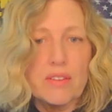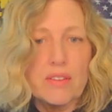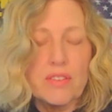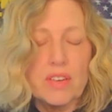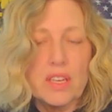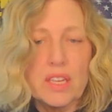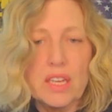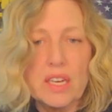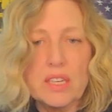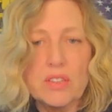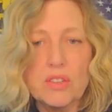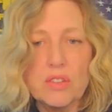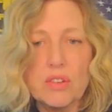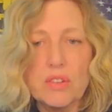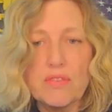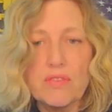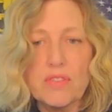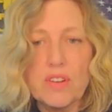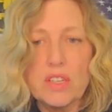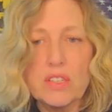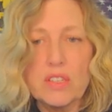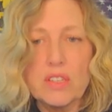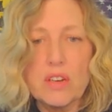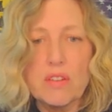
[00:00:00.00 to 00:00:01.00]
If an electrode
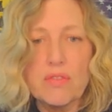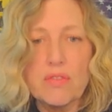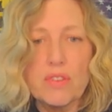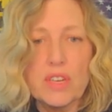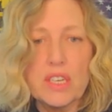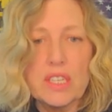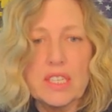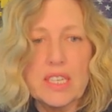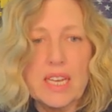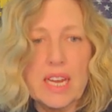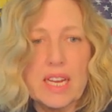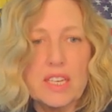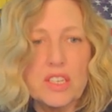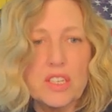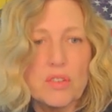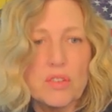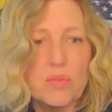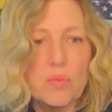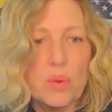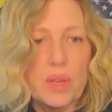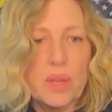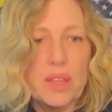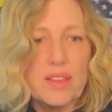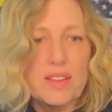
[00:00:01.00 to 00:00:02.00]
falls off, reattach
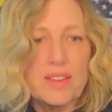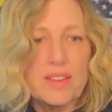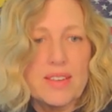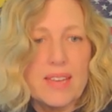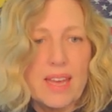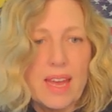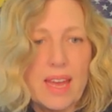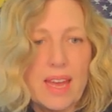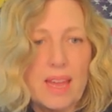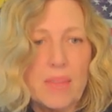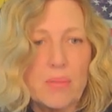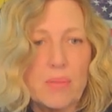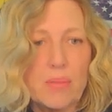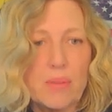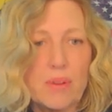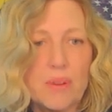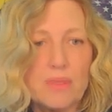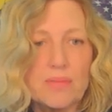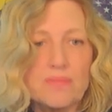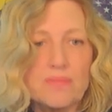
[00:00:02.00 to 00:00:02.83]
it with tape.